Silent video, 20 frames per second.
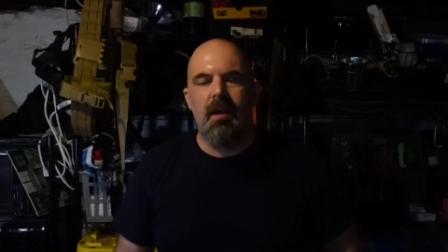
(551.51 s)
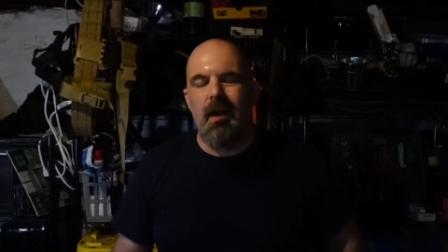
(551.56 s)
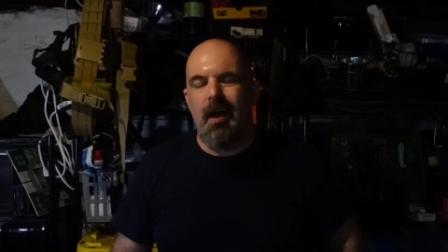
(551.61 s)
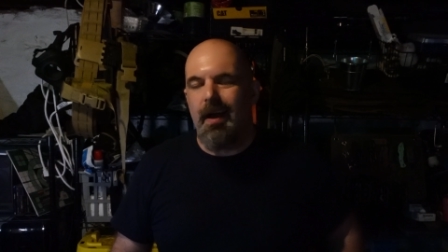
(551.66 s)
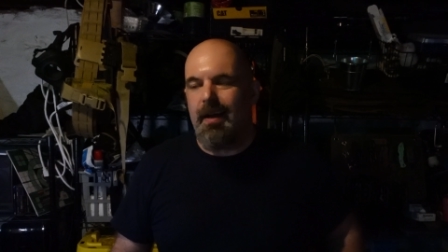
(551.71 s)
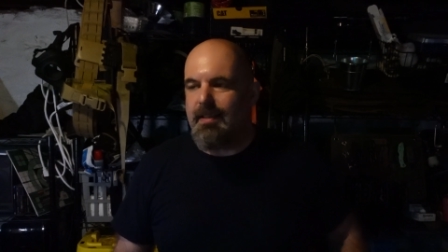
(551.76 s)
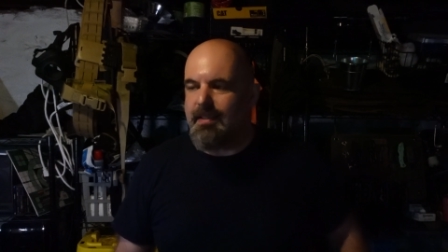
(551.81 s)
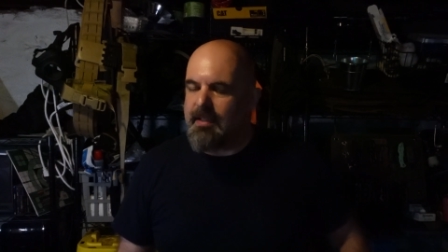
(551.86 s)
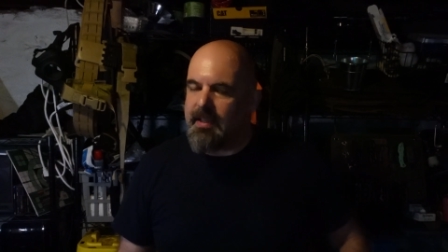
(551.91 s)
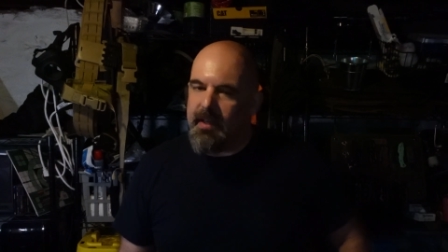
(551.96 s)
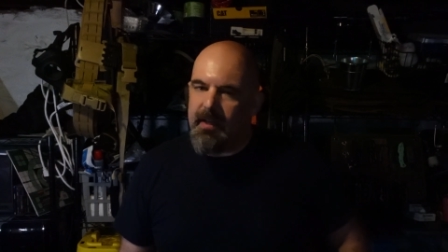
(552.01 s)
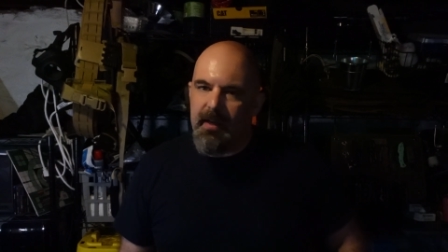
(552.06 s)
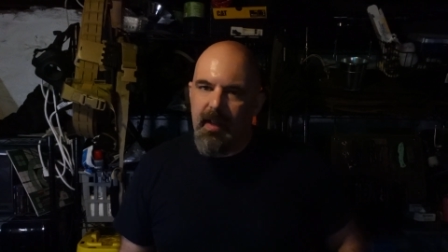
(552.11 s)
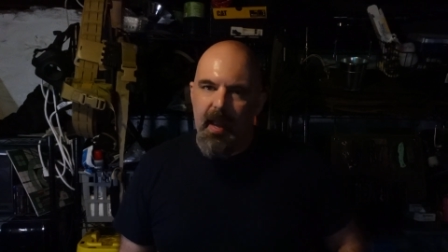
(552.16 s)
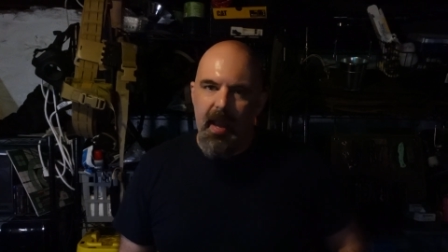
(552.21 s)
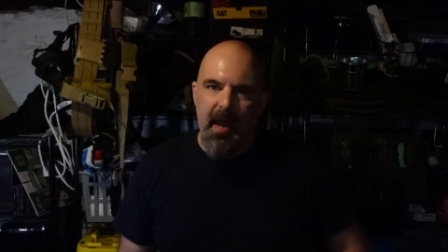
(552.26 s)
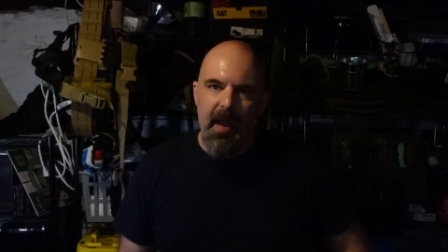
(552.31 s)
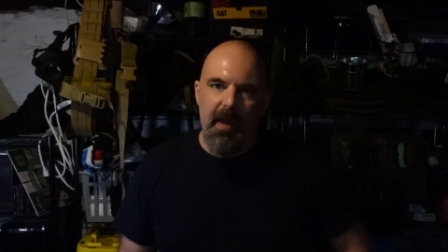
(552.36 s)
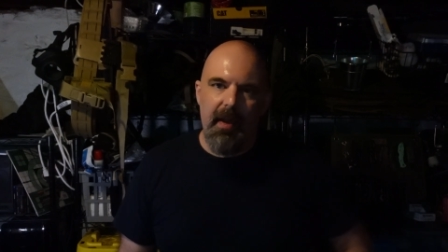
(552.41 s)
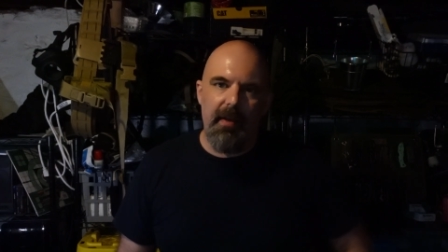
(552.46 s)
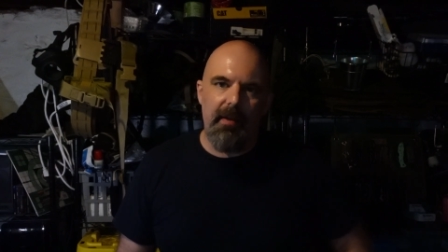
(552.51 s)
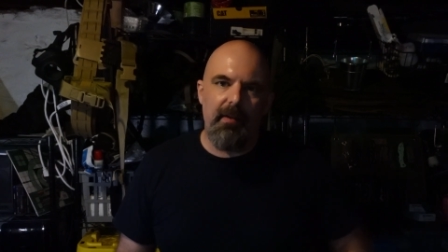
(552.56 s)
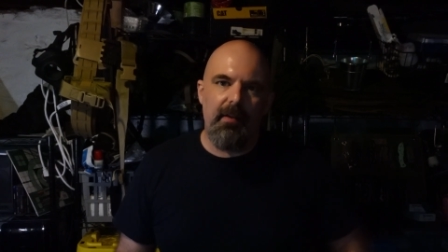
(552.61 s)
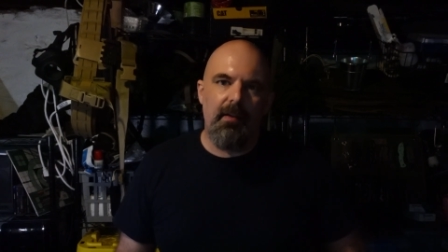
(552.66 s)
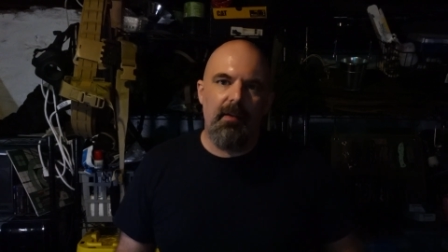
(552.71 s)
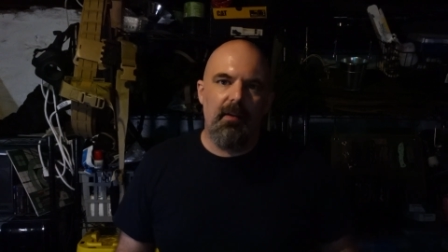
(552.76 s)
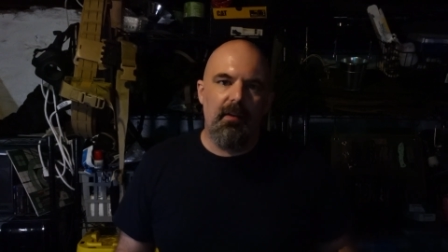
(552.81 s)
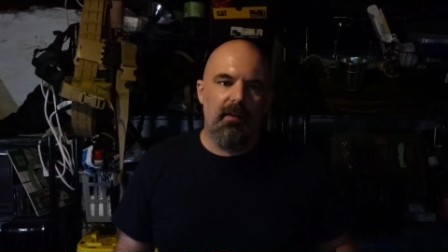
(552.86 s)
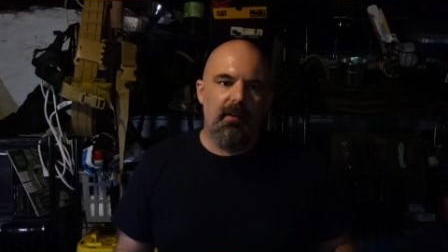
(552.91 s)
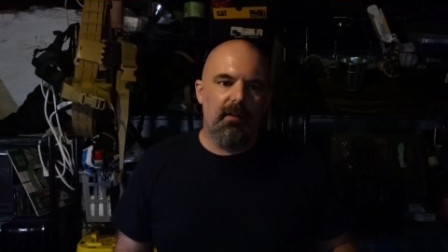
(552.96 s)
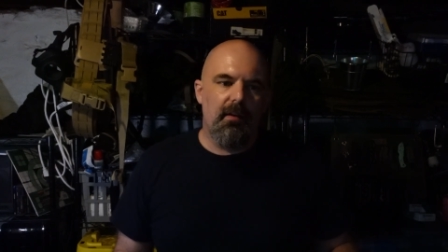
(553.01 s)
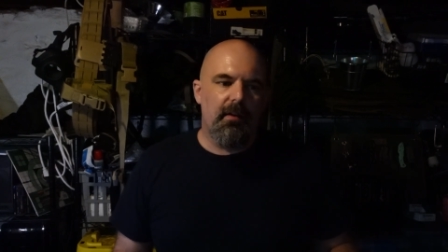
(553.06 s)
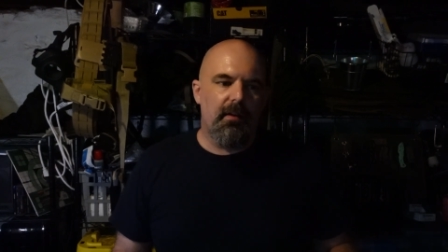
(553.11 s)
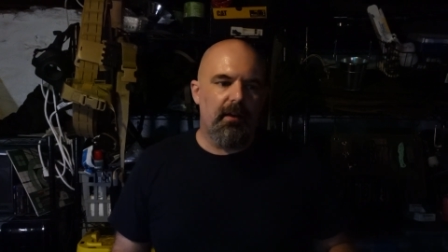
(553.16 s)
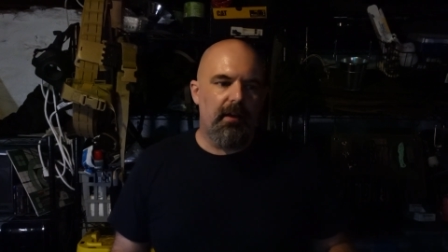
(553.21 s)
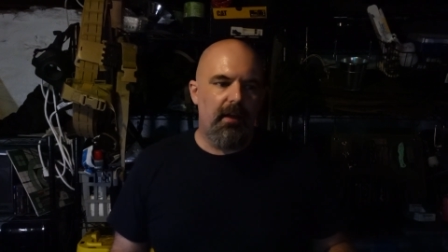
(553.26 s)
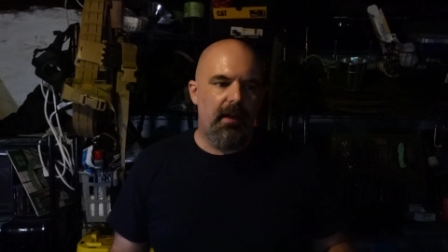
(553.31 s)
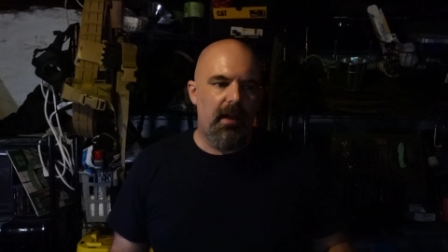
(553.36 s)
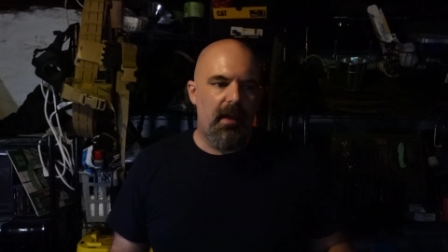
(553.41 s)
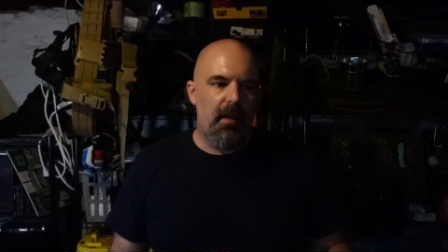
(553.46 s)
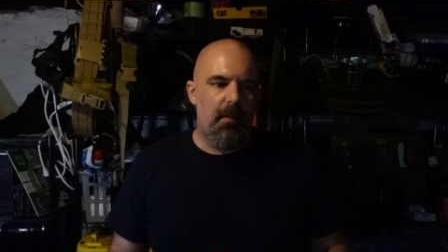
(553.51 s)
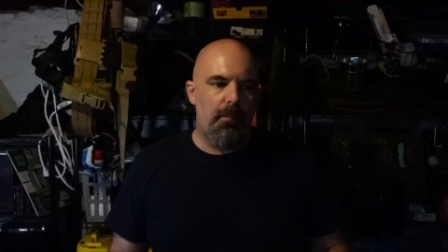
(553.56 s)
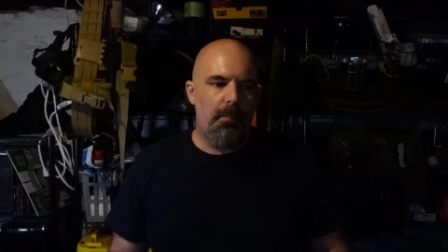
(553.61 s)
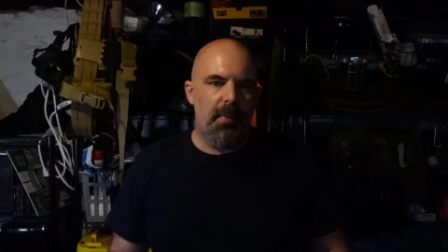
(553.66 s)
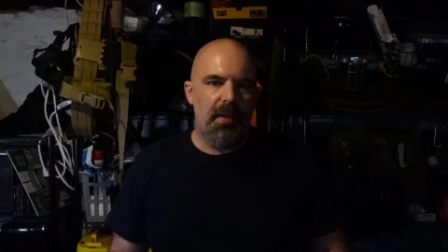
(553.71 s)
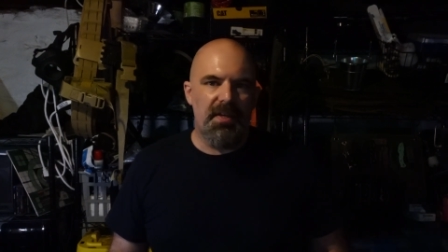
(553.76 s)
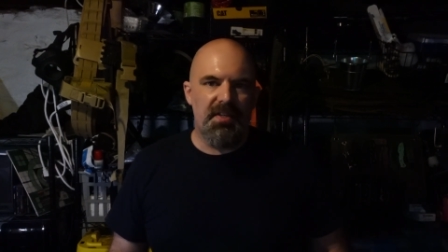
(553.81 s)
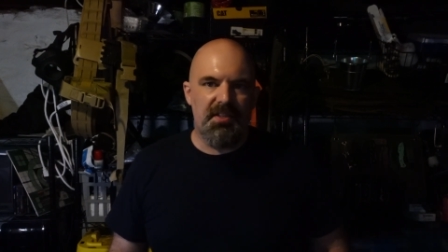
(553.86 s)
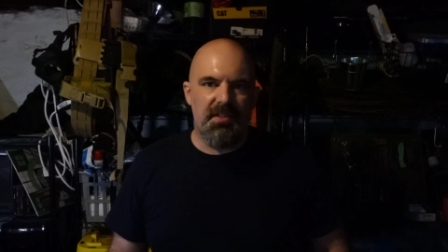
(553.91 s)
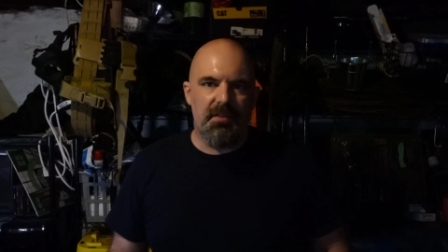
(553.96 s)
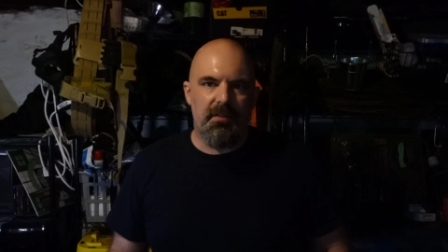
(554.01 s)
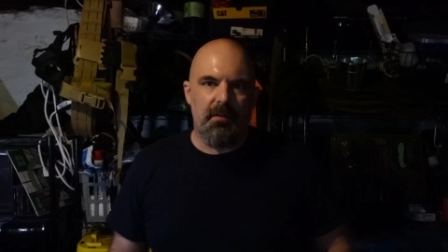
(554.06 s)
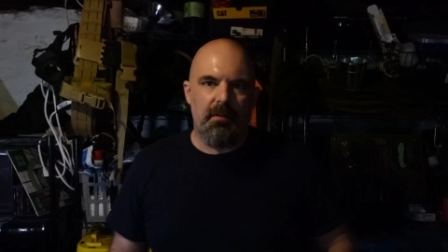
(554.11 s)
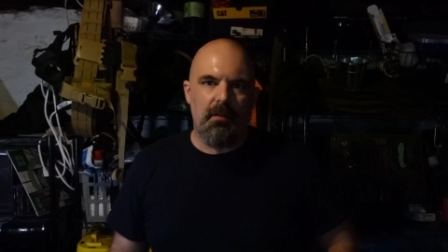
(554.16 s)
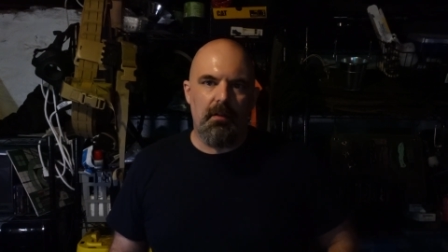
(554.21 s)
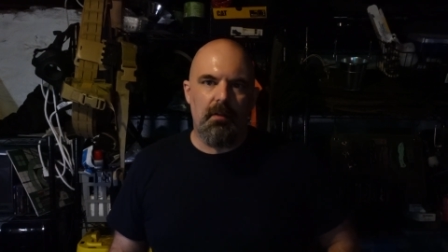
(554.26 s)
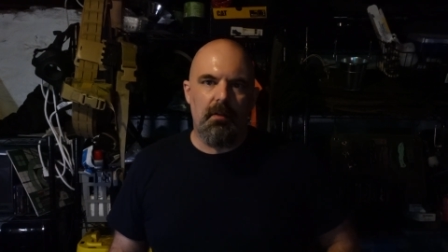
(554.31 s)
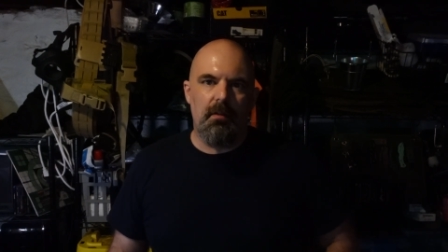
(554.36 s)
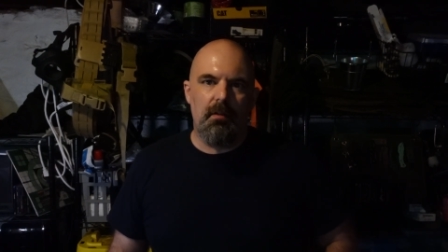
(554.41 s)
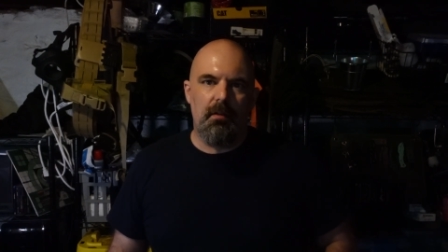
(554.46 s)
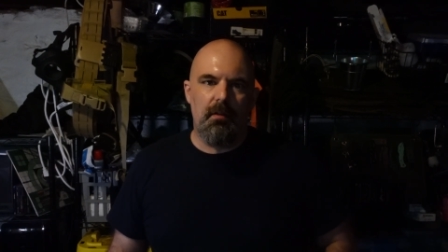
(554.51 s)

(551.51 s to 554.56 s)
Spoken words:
I did add a pistol